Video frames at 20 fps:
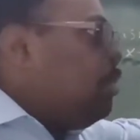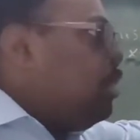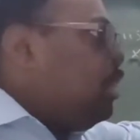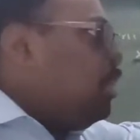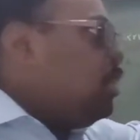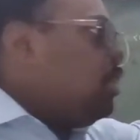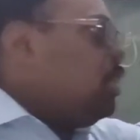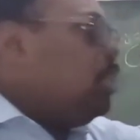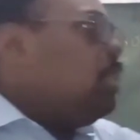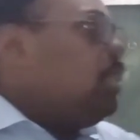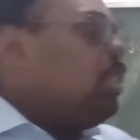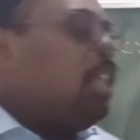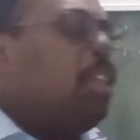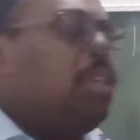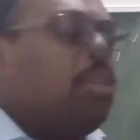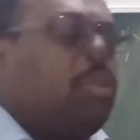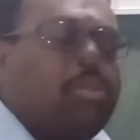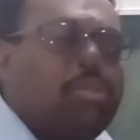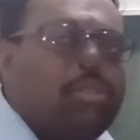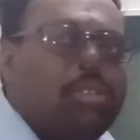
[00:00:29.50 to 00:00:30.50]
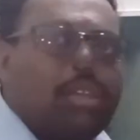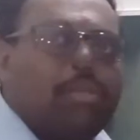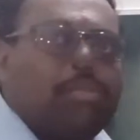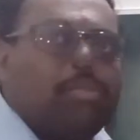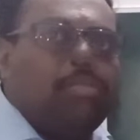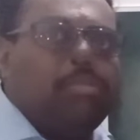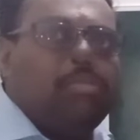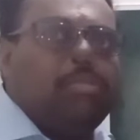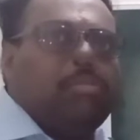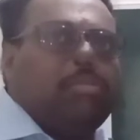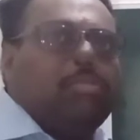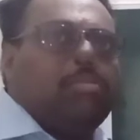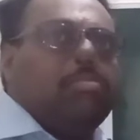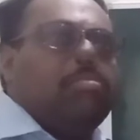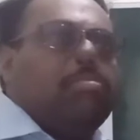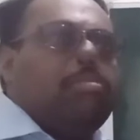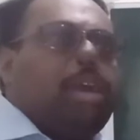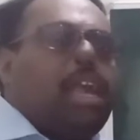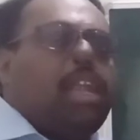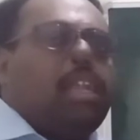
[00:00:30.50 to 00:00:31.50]
means they do some
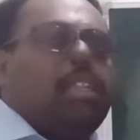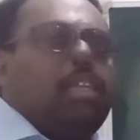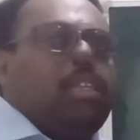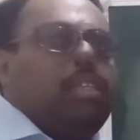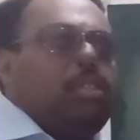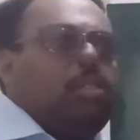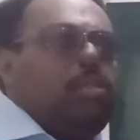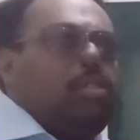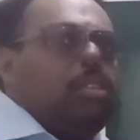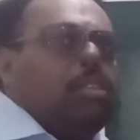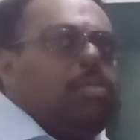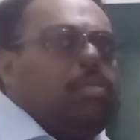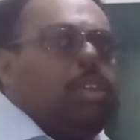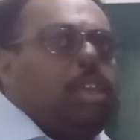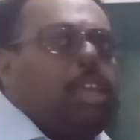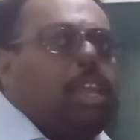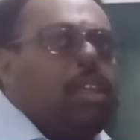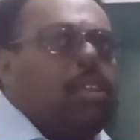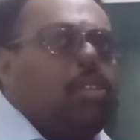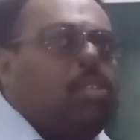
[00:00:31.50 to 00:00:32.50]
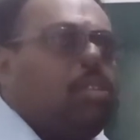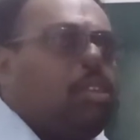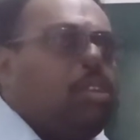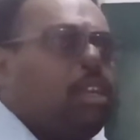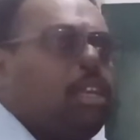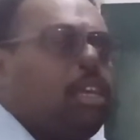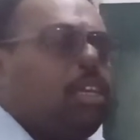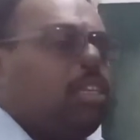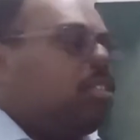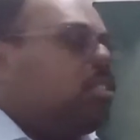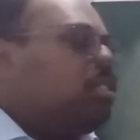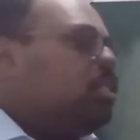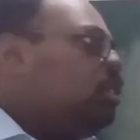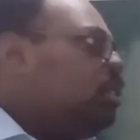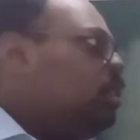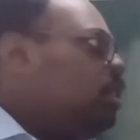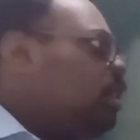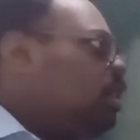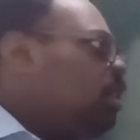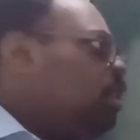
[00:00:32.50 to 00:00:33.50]
bad things to us. We can call it as
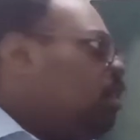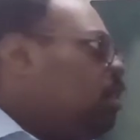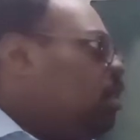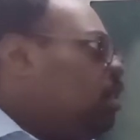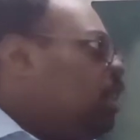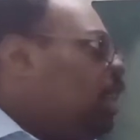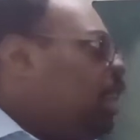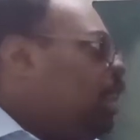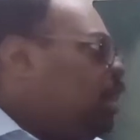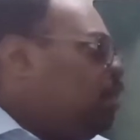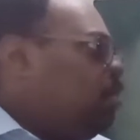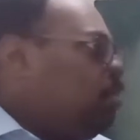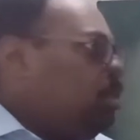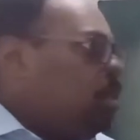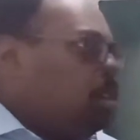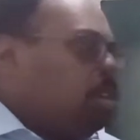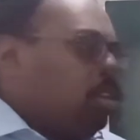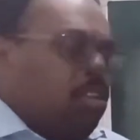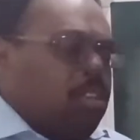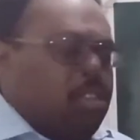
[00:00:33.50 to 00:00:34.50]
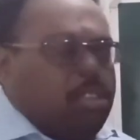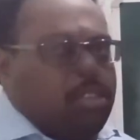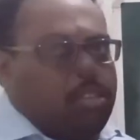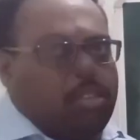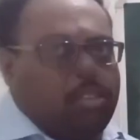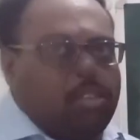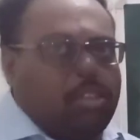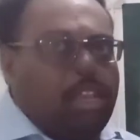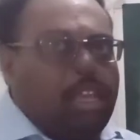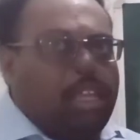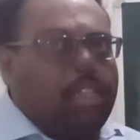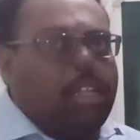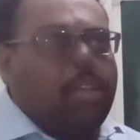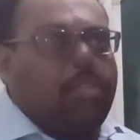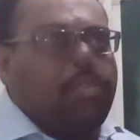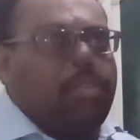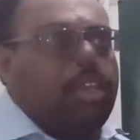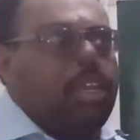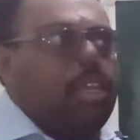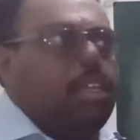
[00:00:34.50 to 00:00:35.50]
enemy, like that
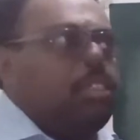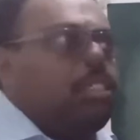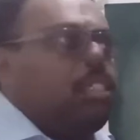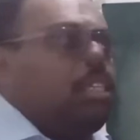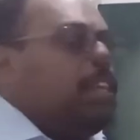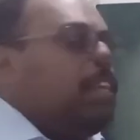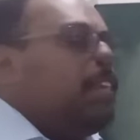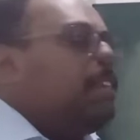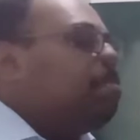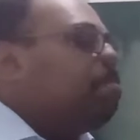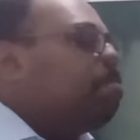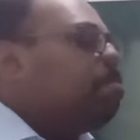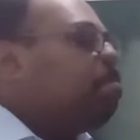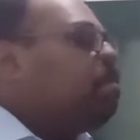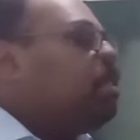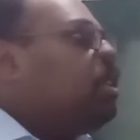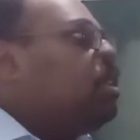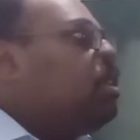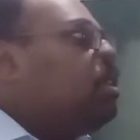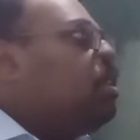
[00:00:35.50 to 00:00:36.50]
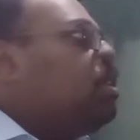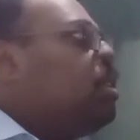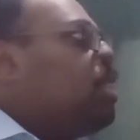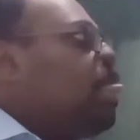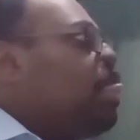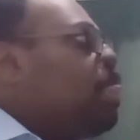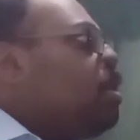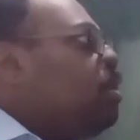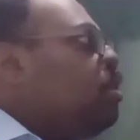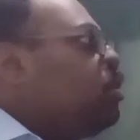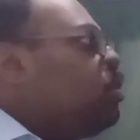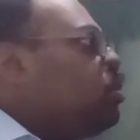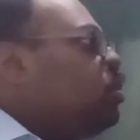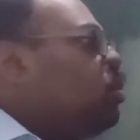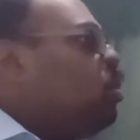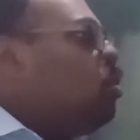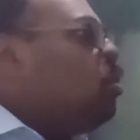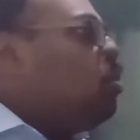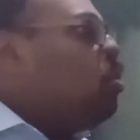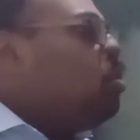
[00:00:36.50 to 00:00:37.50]
we can say.
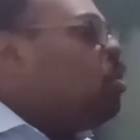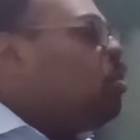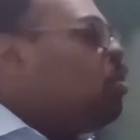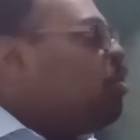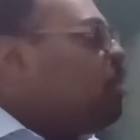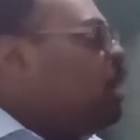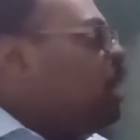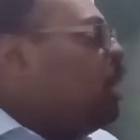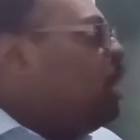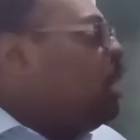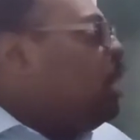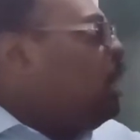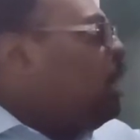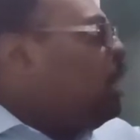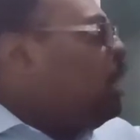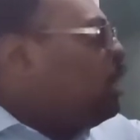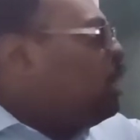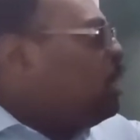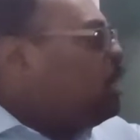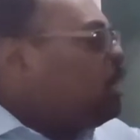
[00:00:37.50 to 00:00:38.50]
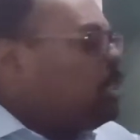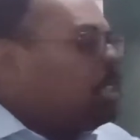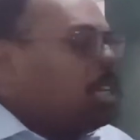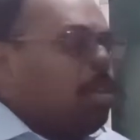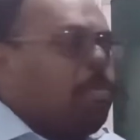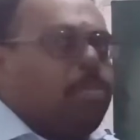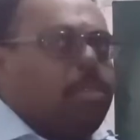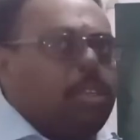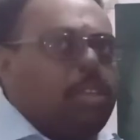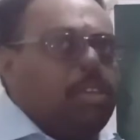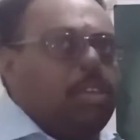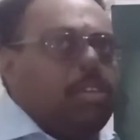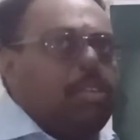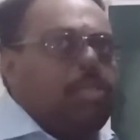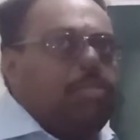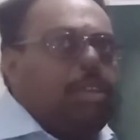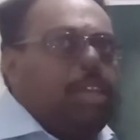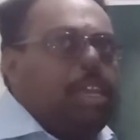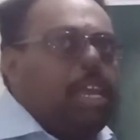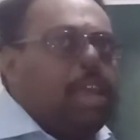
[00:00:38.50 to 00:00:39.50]
So we in this chapter
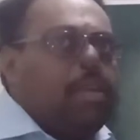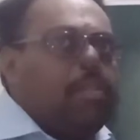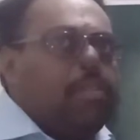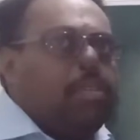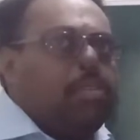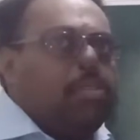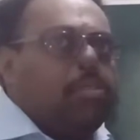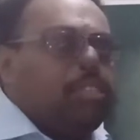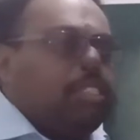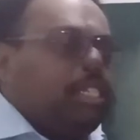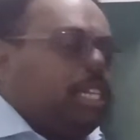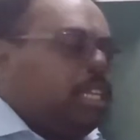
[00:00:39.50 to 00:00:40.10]
we have to